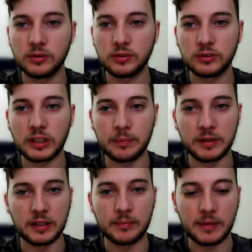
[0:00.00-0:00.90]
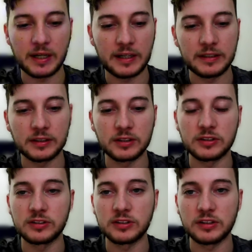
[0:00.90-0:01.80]
typing in mine,
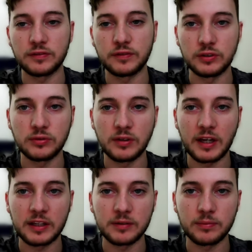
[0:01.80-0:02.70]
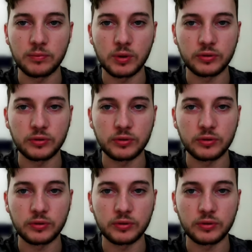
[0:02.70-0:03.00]
because if you do that, it most